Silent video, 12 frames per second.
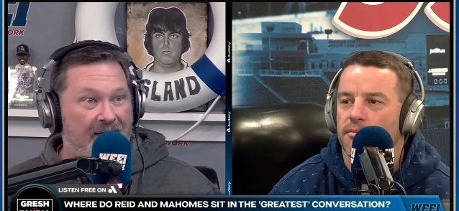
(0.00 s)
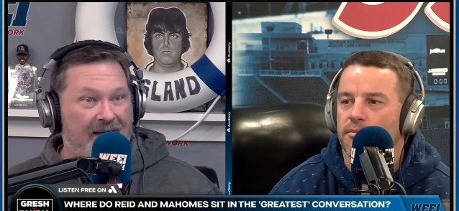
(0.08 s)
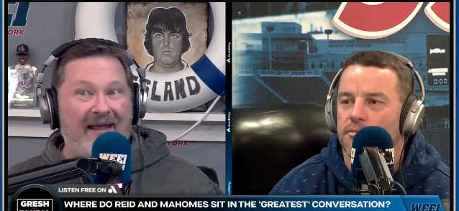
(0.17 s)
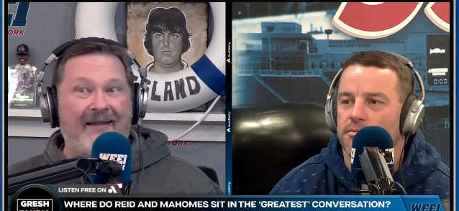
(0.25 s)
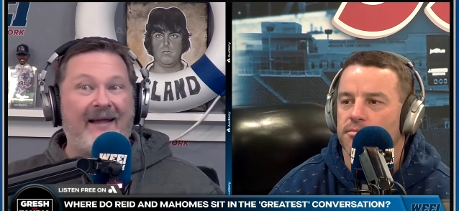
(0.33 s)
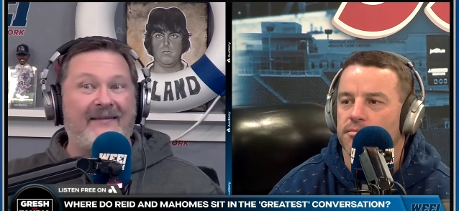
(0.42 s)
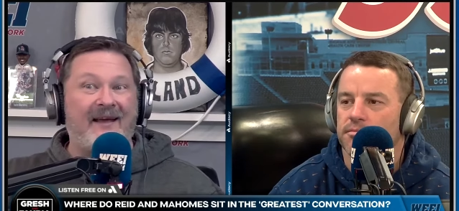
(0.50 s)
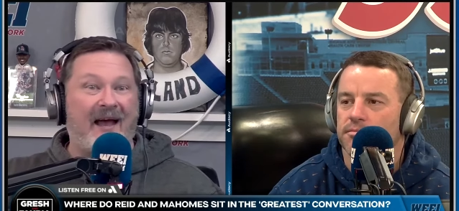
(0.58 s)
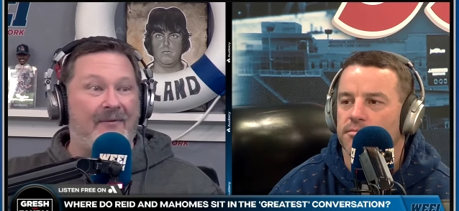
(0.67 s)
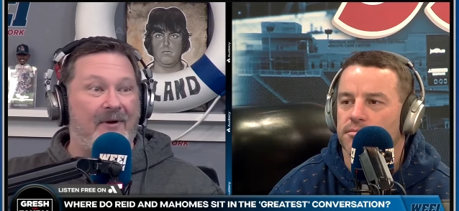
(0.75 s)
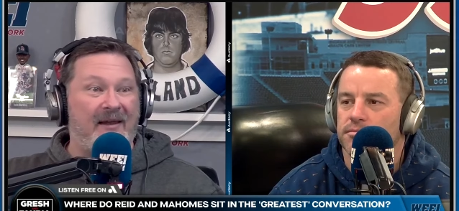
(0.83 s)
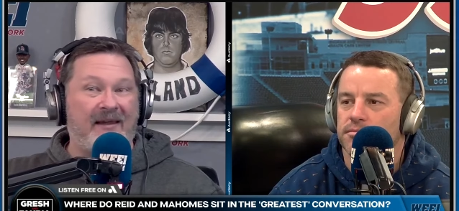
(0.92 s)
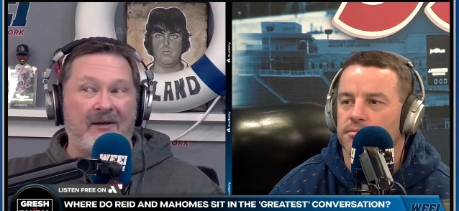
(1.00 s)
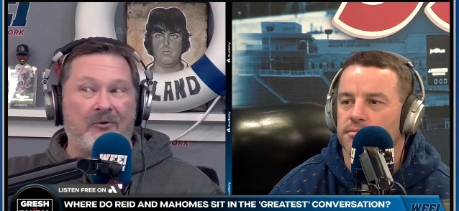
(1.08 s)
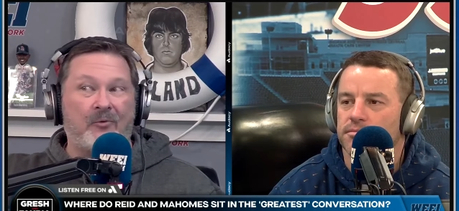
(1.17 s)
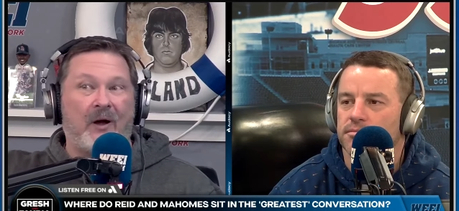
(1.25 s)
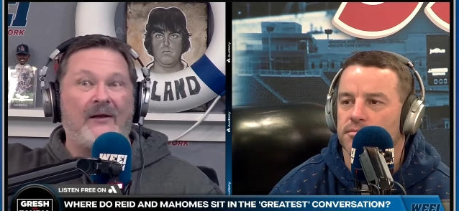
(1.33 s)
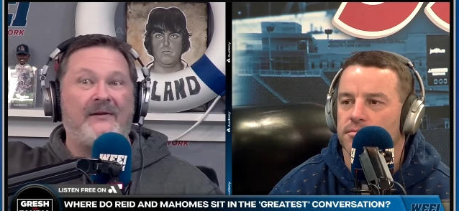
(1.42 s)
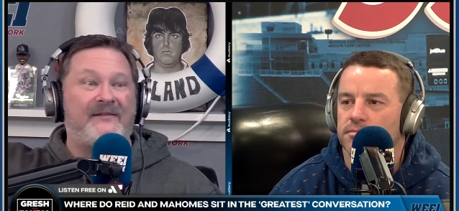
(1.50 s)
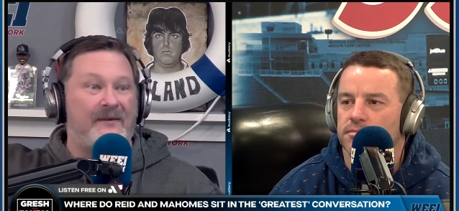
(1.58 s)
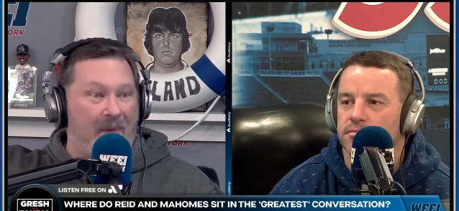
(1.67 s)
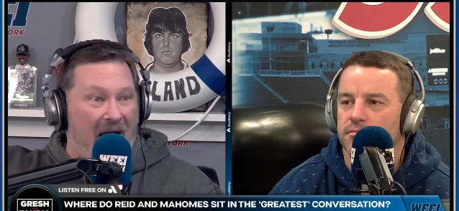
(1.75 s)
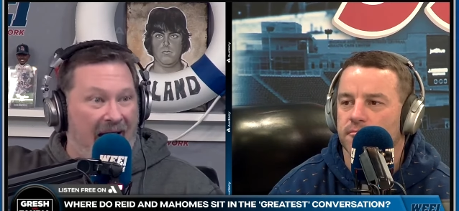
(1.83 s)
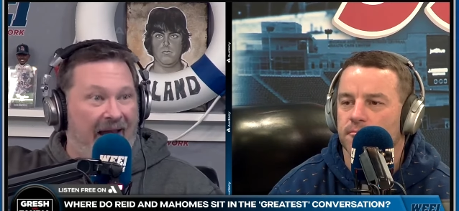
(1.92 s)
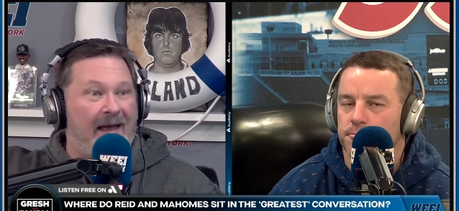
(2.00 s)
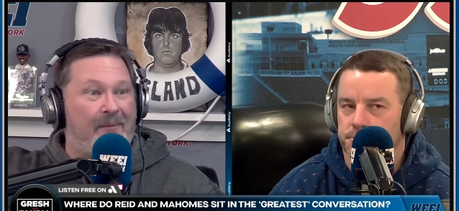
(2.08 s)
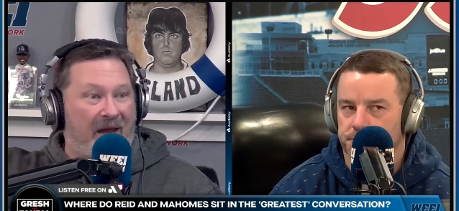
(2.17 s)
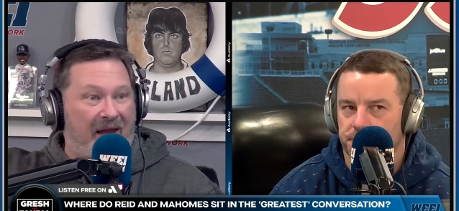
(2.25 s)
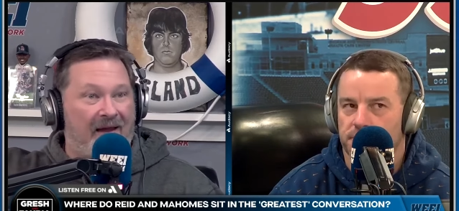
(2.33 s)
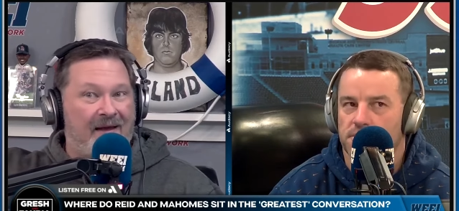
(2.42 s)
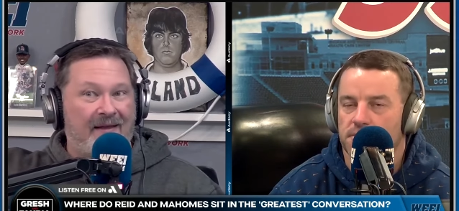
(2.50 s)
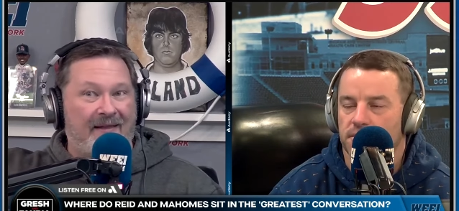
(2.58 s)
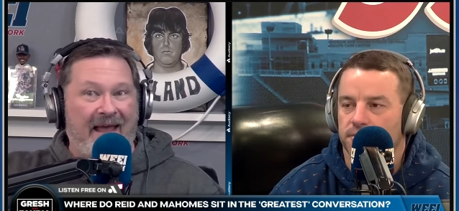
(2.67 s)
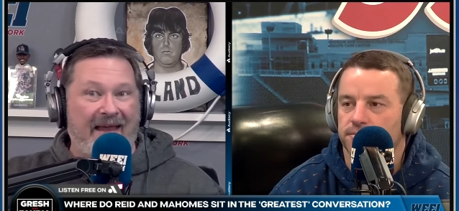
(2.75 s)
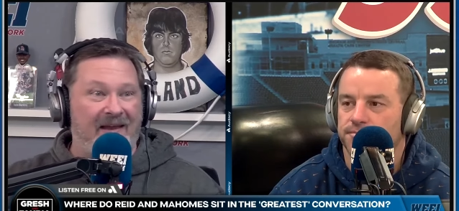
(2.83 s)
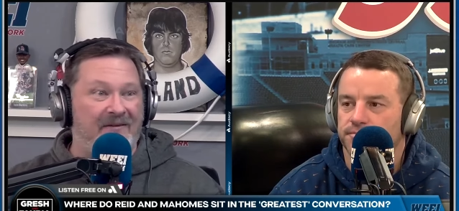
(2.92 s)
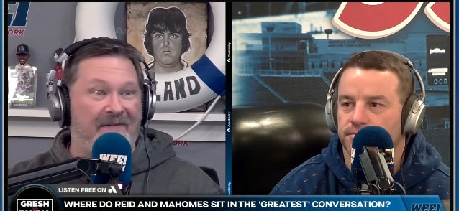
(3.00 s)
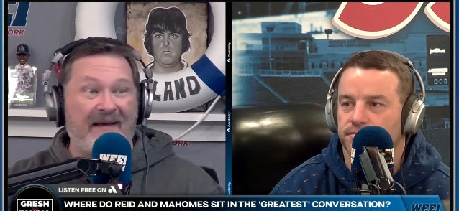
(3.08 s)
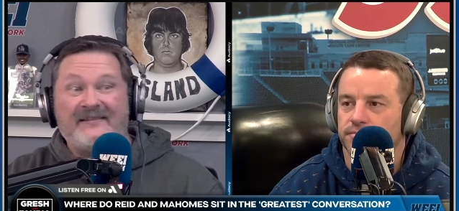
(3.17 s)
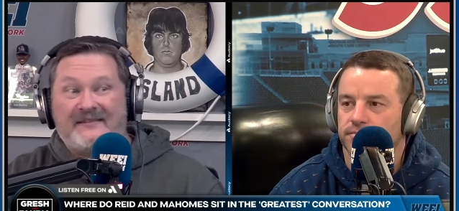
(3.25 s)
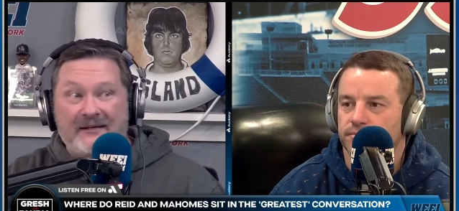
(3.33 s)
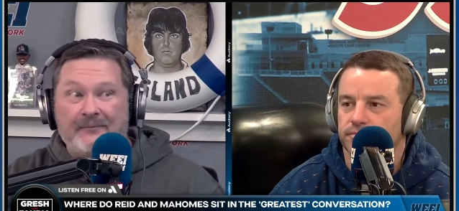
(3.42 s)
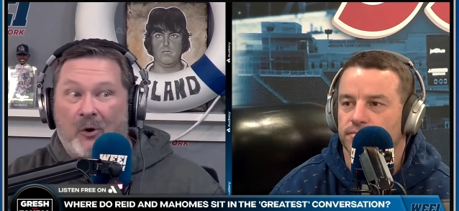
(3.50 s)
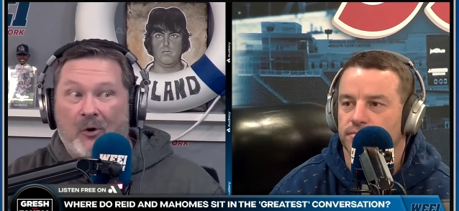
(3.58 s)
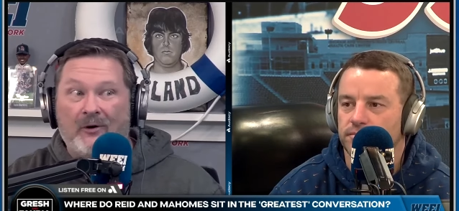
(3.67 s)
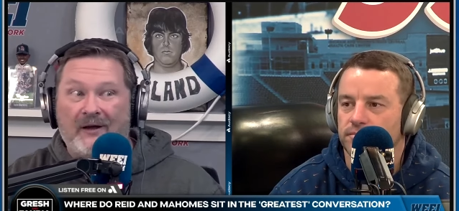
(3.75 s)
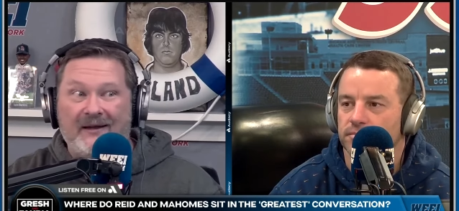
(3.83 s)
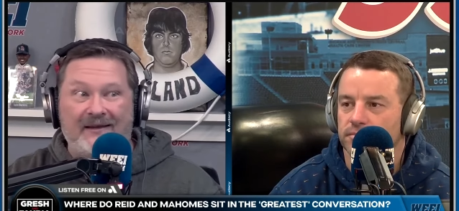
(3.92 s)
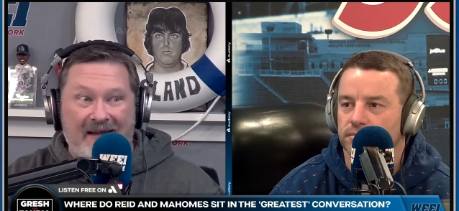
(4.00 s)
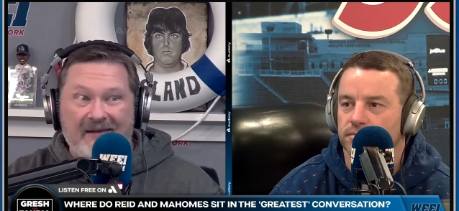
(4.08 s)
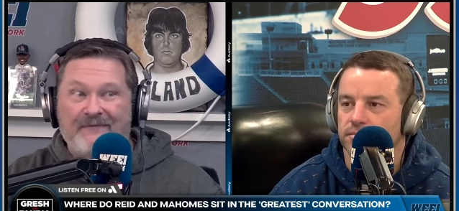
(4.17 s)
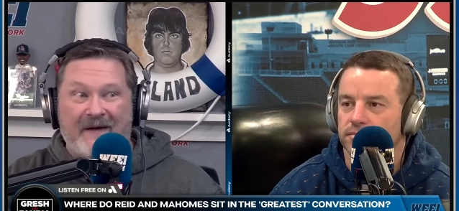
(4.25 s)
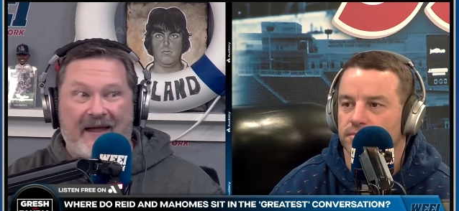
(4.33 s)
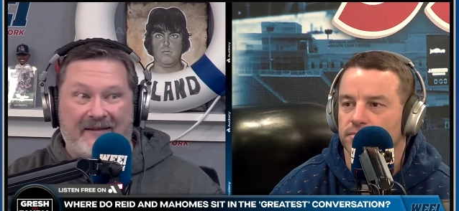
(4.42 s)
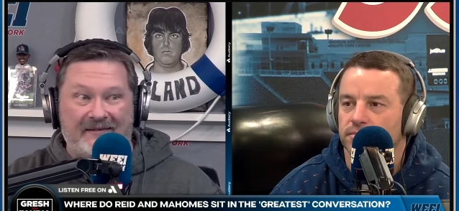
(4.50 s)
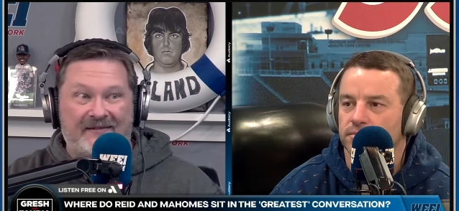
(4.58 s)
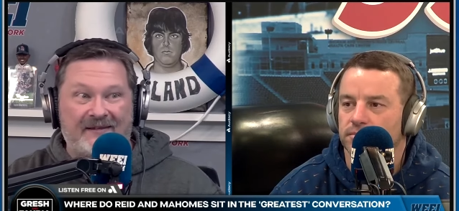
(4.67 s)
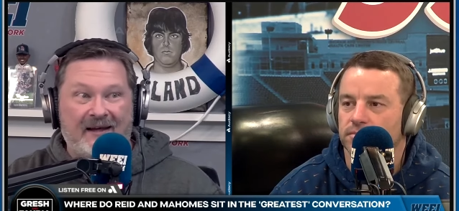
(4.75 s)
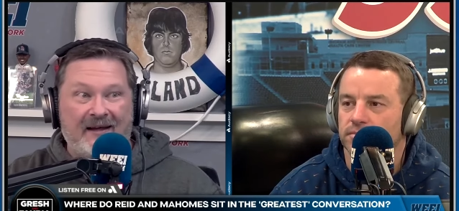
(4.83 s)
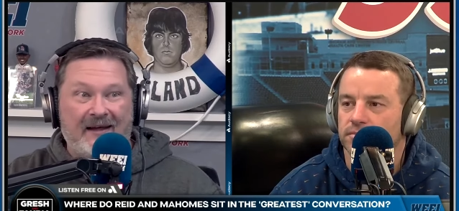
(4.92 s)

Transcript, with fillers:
Speaker 1: They let Tyreek Hill run to Miami. They invested more in defense.